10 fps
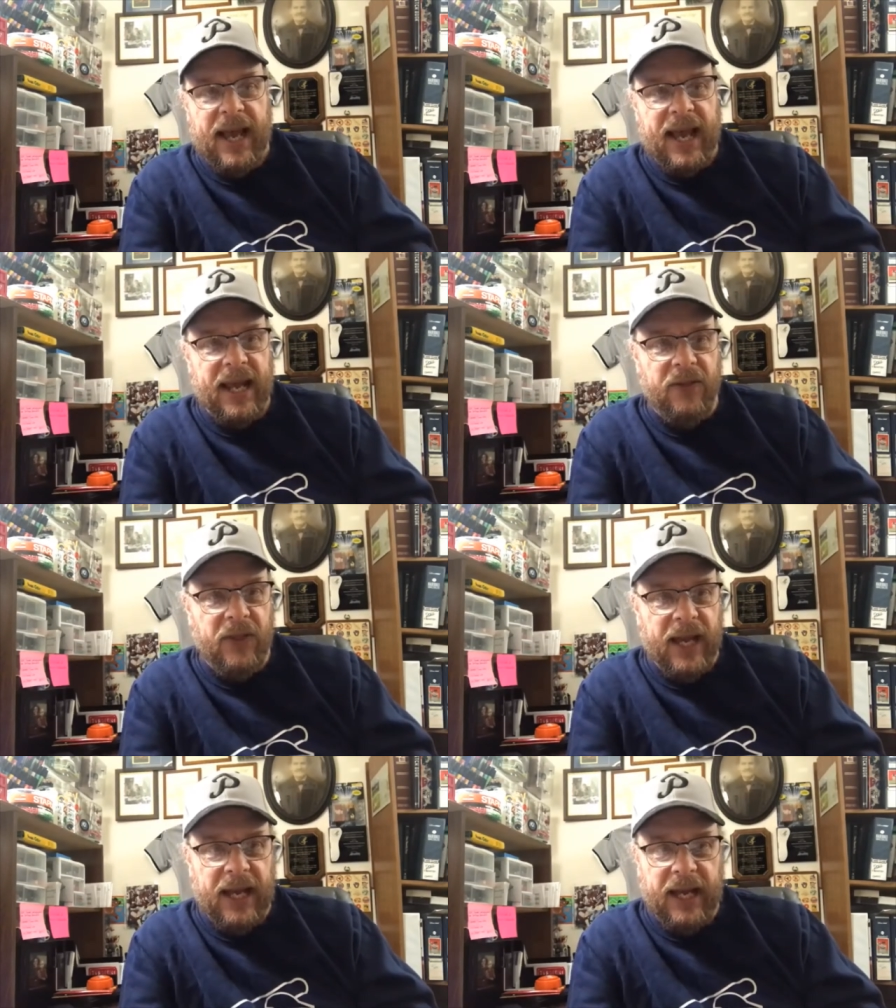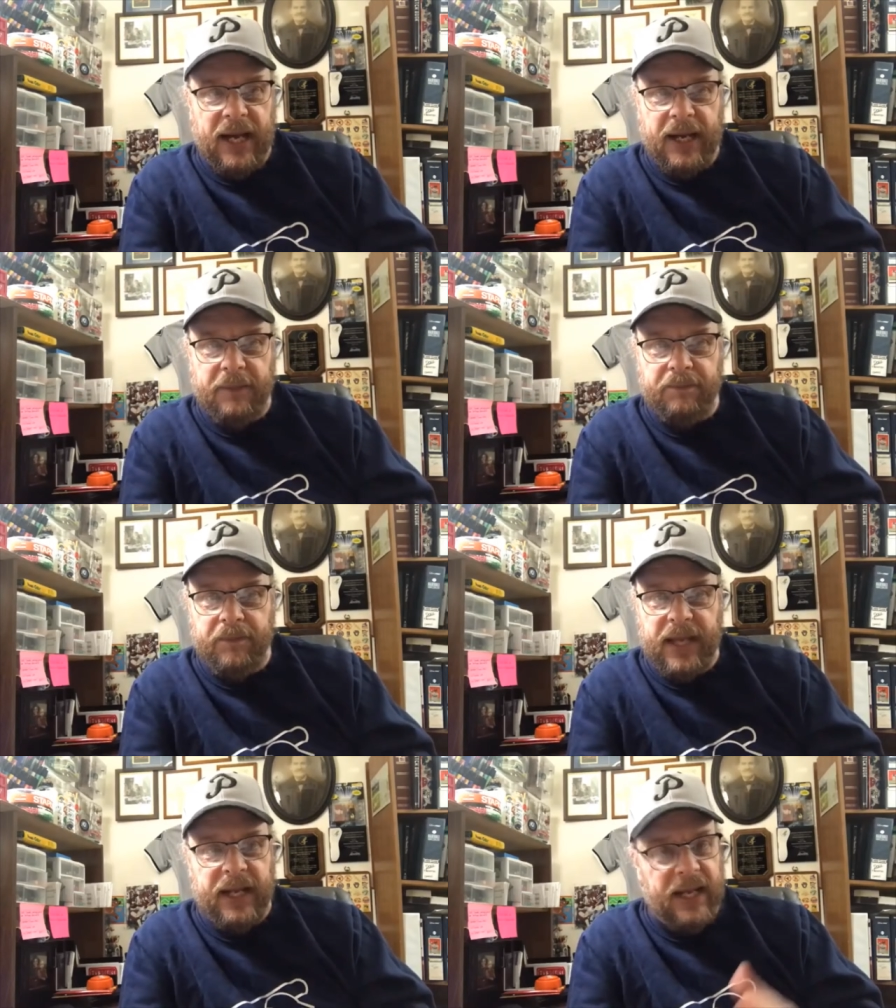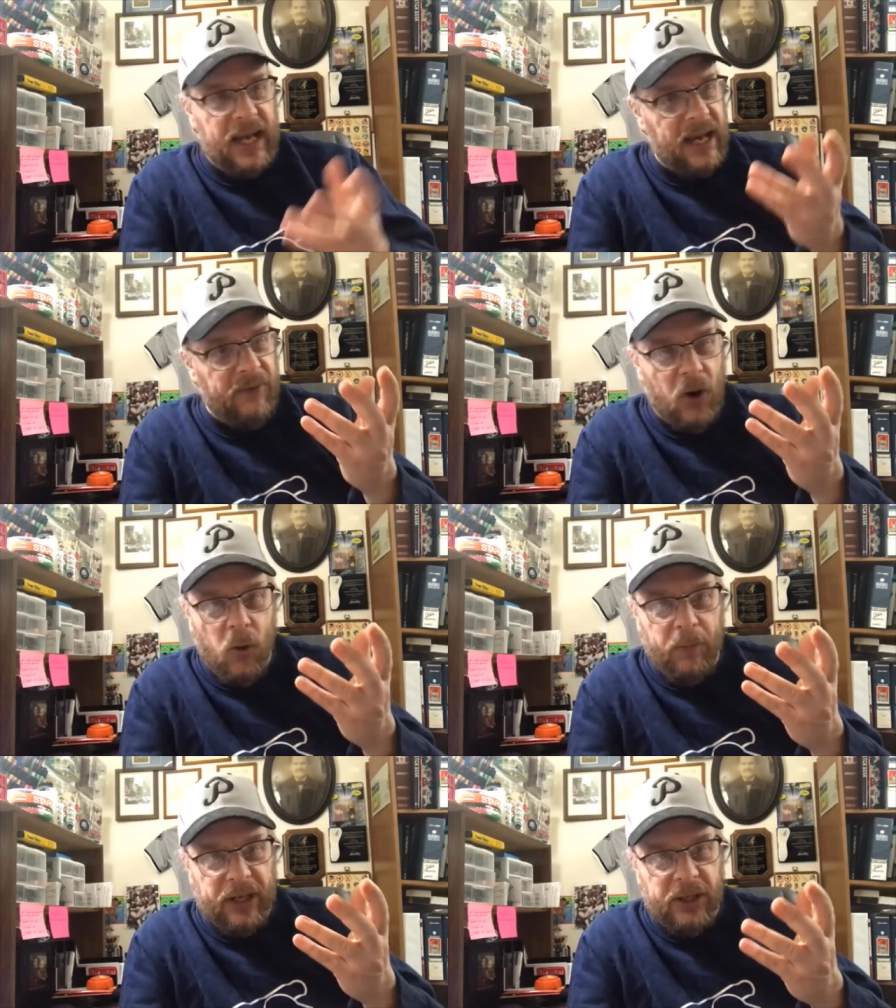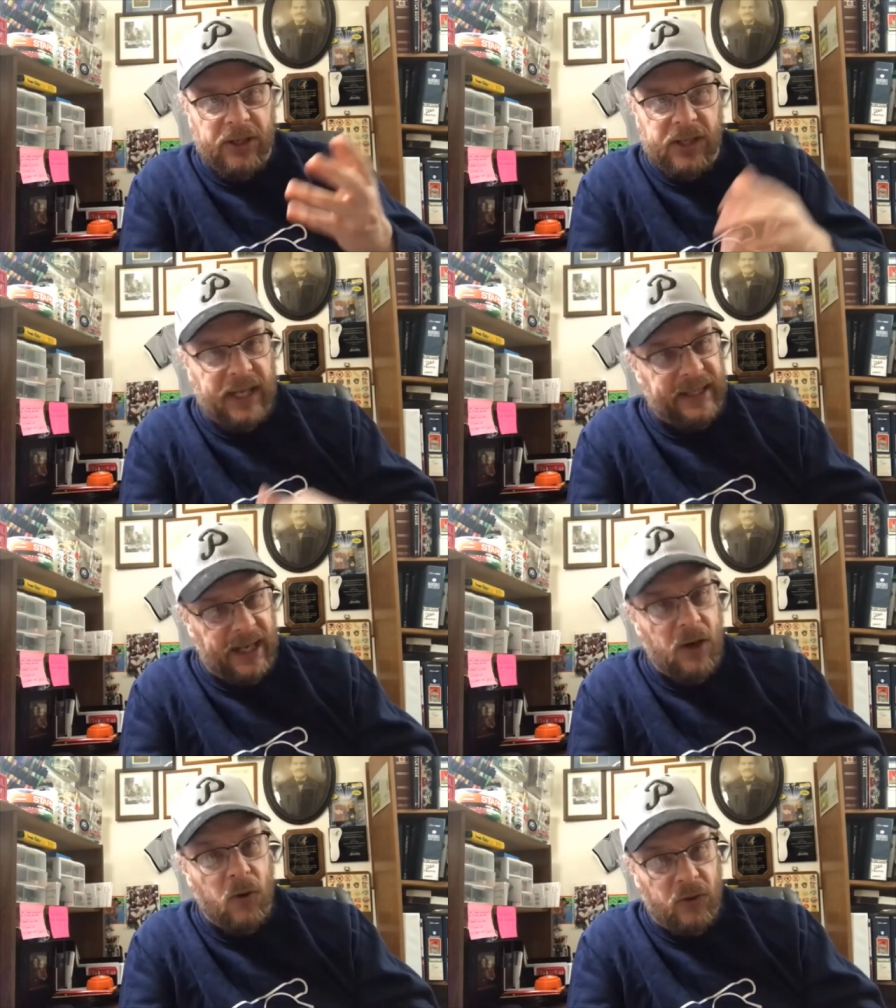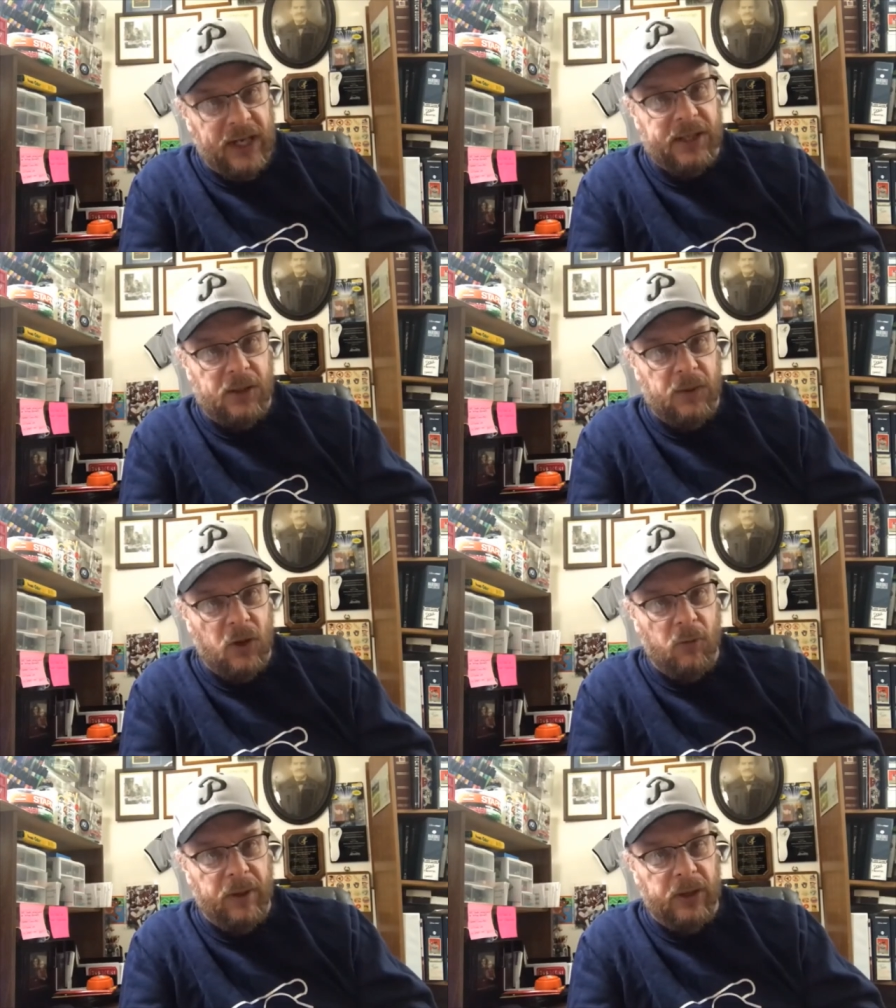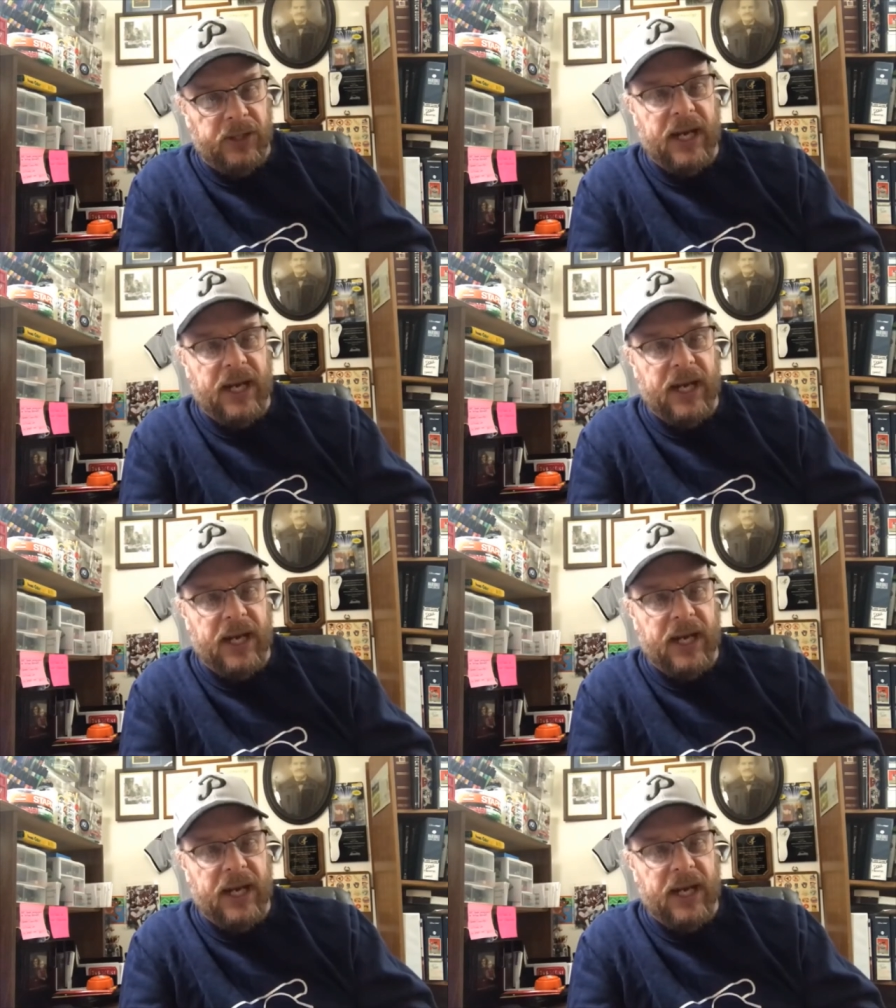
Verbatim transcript: and they um, and they have openers like they go crazy with openers.